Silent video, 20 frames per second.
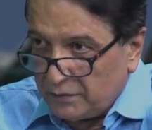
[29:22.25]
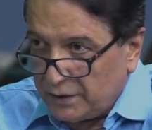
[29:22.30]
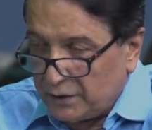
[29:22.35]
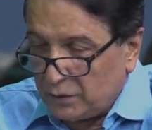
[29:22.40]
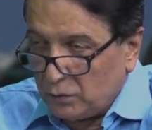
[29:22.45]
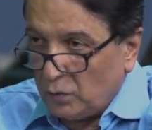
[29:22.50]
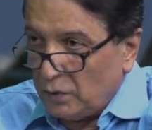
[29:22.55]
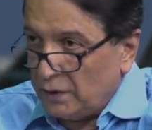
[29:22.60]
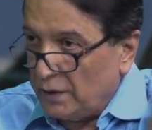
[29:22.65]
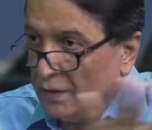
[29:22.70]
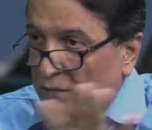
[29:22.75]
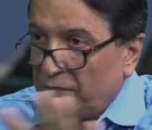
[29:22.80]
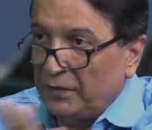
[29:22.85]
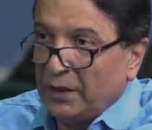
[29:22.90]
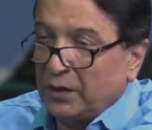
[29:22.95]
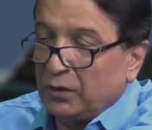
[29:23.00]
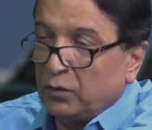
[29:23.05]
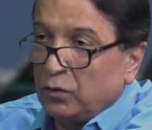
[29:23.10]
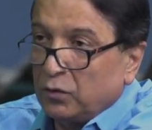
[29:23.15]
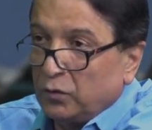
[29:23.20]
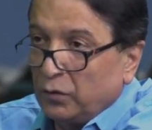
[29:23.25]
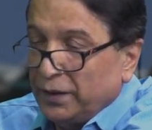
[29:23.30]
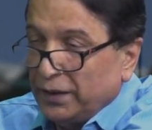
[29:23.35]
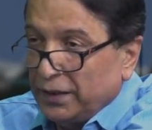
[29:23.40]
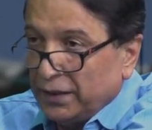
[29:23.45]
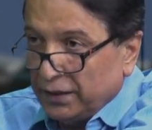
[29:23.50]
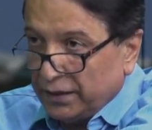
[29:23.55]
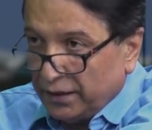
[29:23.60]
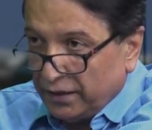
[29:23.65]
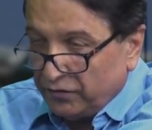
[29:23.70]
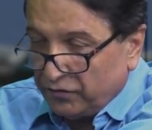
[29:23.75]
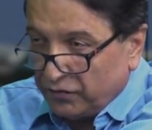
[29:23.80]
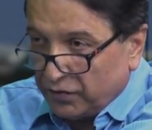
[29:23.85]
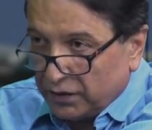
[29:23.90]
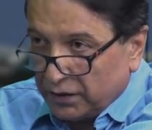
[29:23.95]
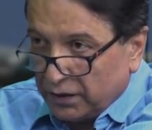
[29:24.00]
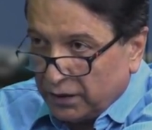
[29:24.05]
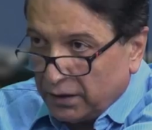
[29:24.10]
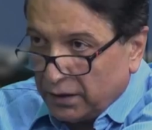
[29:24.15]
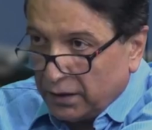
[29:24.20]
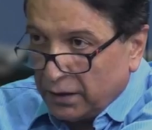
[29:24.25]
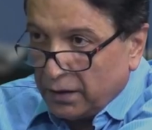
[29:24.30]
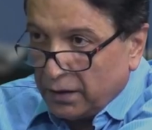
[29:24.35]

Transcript: We told them we are not doing anything further.